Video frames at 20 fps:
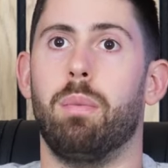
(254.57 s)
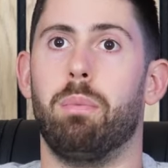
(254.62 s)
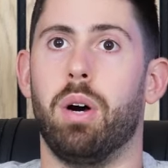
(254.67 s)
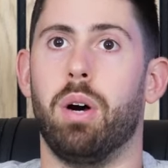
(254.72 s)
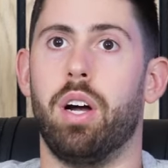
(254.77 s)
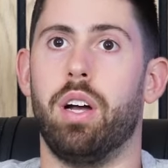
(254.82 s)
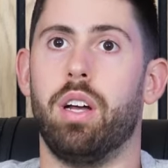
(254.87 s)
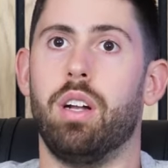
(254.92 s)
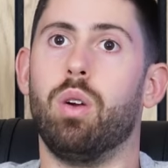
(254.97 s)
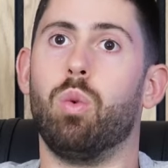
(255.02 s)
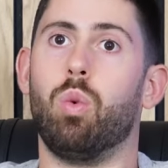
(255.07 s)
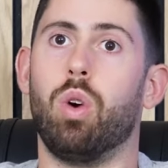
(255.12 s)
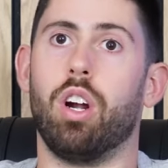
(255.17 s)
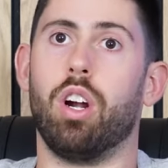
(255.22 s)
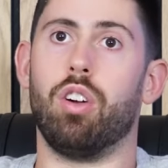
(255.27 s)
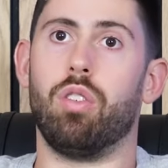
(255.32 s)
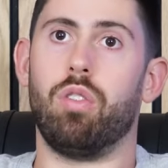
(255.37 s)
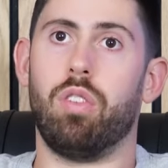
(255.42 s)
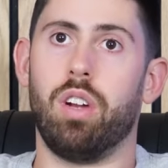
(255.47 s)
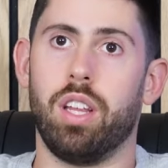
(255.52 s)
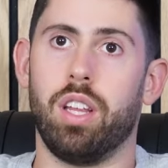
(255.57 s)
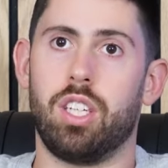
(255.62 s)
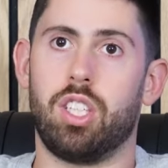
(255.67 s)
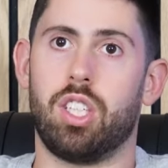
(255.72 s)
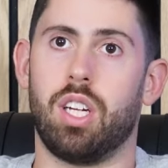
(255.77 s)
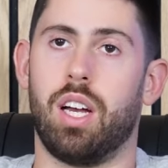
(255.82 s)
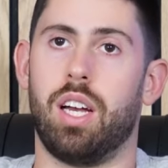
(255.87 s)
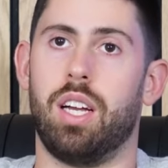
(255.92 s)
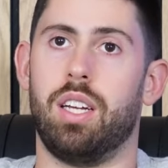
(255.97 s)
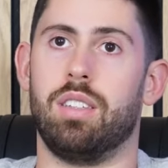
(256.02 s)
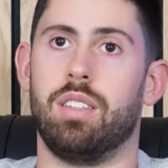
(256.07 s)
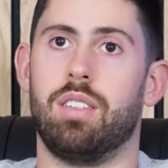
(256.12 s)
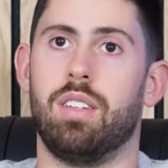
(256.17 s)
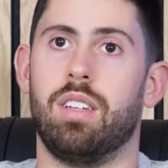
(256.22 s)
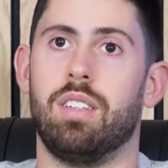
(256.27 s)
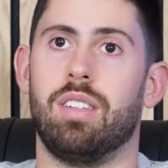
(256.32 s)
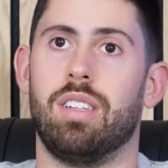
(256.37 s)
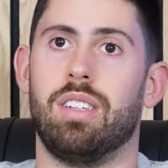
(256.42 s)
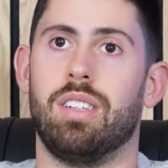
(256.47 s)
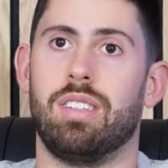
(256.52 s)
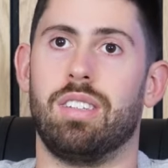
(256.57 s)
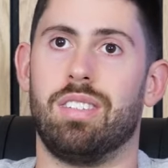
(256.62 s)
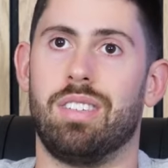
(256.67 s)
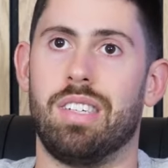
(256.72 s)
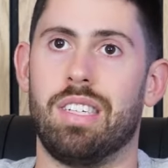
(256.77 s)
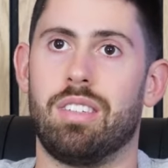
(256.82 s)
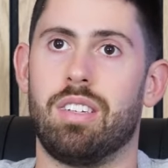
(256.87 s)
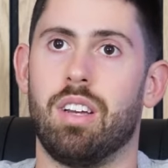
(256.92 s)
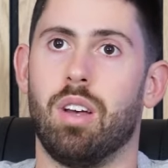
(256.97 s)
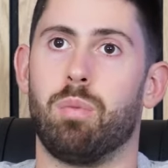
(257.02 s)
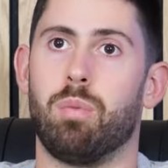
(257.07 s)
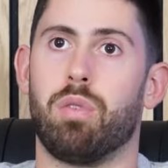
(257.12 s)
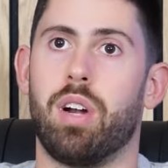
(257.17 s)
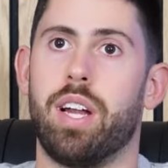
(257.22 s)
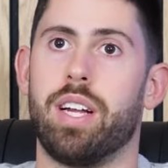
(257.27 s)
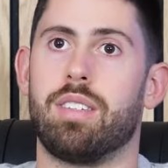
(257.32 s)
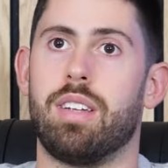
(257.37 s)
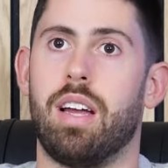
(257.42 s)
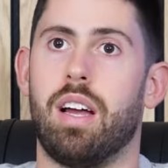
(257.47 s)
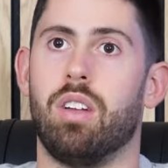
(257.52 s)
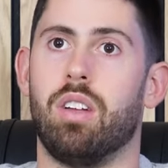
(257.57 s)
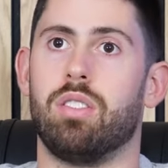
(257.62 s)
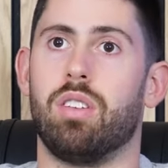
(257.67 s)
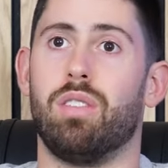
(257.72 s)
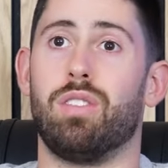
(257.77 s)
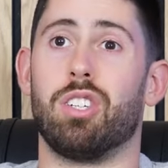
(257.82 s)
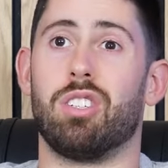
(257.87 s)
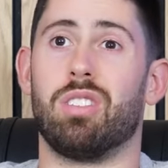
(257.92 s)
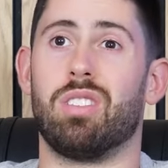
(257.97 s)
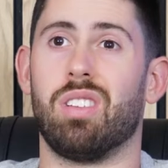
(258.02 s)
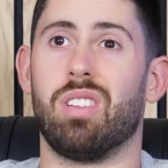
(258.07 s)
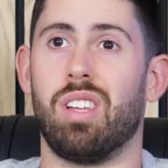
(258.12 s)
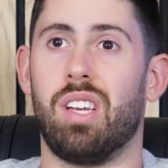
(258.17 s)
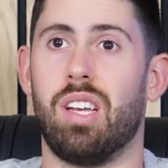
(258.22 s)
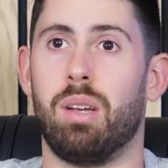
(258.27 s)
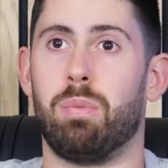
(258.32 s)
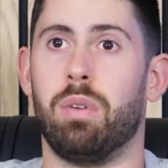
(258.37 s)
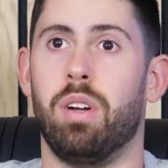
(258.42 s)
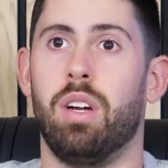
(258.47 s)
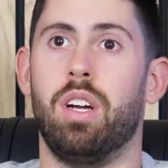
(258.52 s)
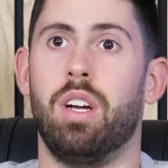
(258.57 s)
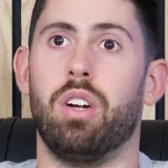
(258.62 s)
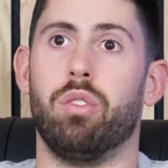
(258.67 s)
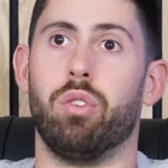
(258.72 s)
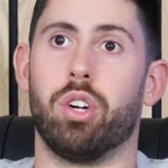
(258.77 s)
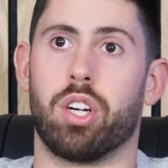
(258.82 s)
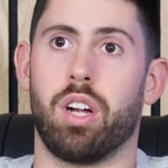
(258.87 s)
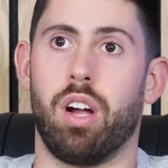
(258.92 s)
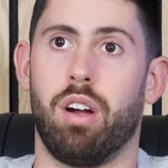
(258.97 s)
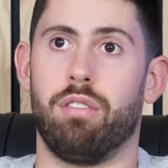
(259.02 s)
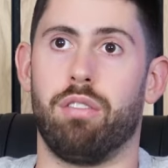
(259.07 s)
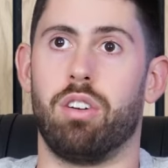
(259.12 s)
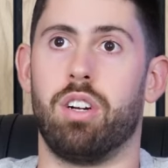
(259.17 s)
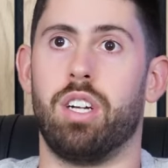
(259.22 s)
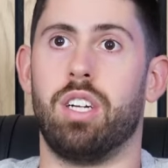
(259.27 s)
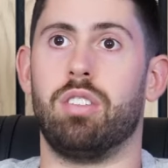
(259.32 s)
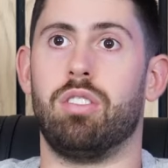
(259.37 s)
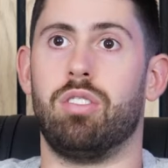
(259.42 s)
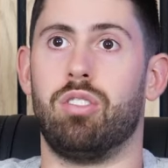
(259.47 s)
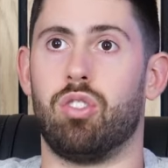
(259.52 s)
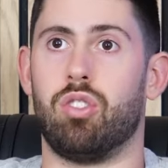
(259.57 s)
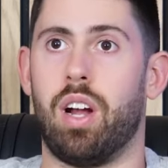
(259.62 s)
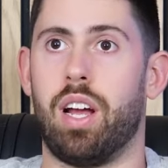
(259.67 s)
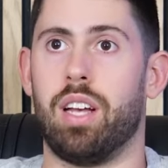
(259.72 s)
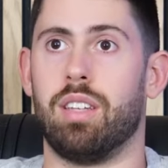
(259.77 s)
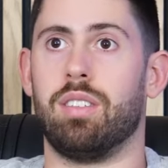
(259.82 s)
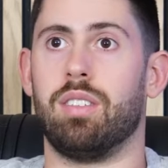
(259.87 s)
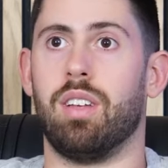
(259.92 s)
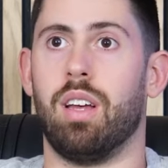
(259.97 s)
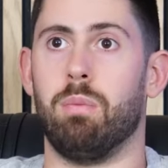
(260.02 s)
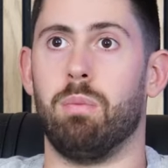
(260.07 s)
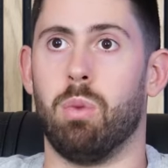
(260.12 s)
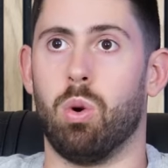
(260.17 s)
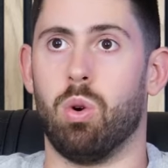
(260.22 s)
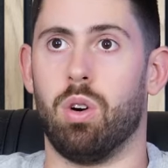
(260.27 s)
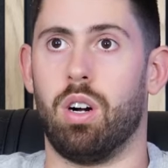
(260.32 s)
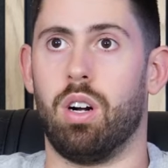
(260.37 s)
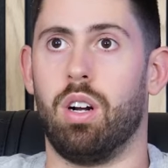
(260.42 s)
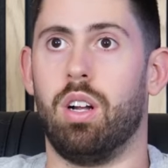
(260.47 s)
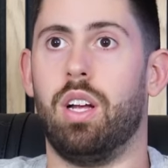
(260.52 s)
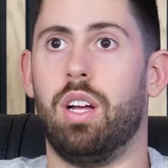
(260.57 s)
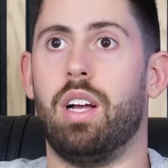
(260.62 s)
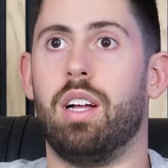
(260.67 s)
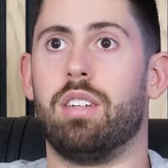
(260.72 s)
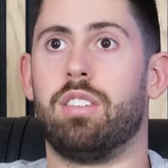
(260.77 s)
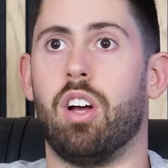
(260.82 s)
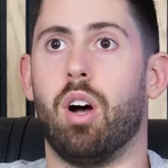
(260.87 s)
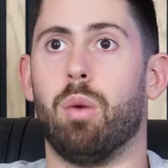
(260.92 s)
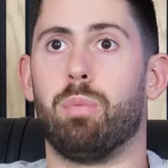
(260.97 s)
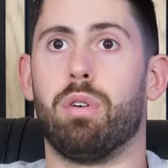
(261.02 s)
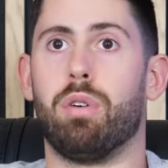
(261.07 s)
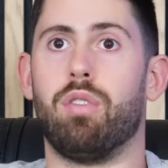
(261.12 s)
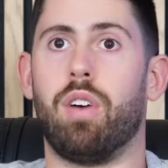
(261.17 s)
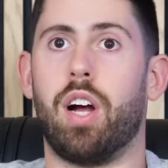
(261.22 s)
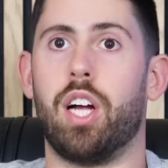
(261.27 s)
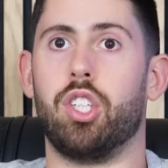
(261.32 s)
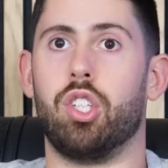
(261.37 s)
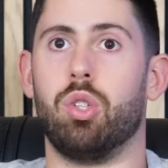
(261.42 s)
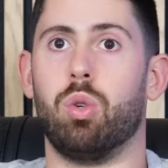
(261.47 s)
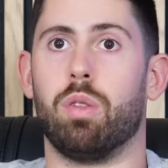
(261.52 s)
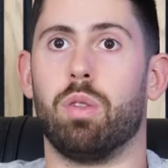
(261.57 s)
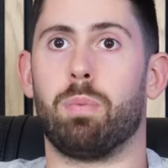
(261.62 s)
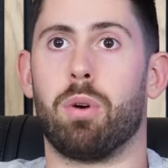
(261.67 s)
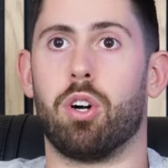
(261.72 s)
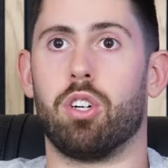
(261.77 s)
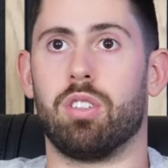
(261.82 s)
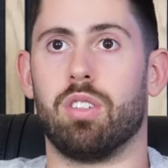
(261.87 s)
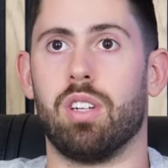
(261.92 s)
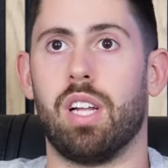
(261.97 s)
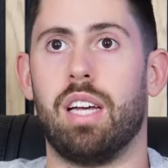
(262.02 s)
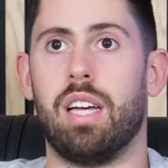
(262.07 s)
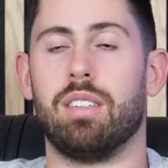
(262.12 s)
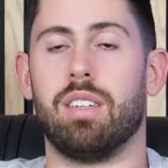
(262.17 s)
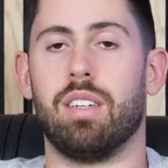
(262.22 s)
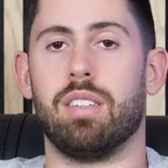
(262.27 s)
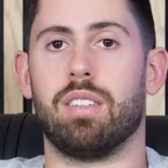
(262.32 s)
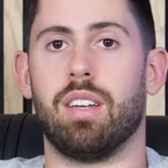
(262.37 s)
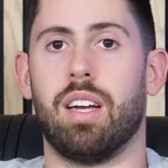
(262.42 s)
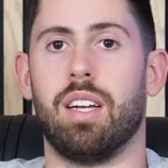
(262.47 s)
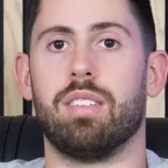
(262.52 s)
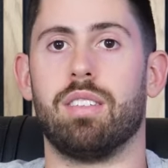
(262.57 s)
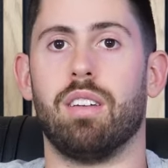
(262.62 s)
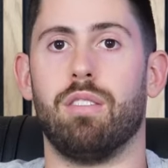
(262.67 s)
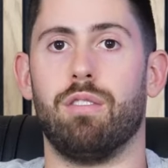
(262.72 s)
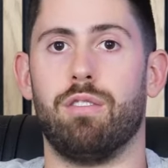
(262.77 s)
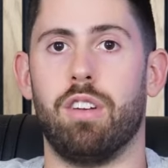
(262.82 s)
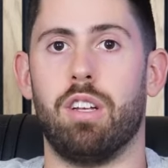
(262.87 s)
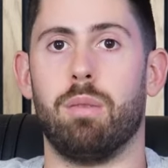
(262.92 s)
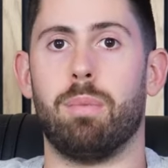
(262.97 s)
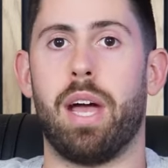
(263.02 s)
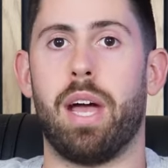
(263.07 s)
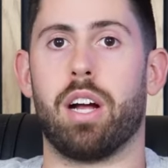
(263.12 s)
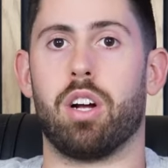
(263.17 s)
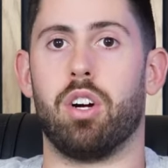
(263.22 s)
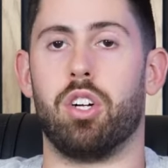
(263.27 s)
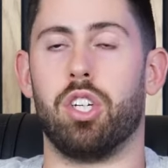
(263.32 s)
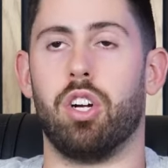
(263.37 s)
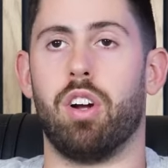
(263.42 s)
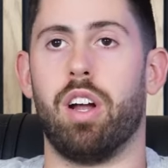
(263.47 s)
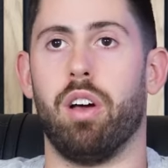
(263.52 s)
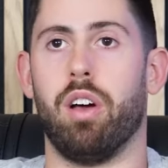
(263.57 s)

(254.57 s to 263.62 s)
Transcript: But where it really shines is in its detailed breakdowns of your sleep, recovery, stress, and more to help provide you with personalized insights and feedback on your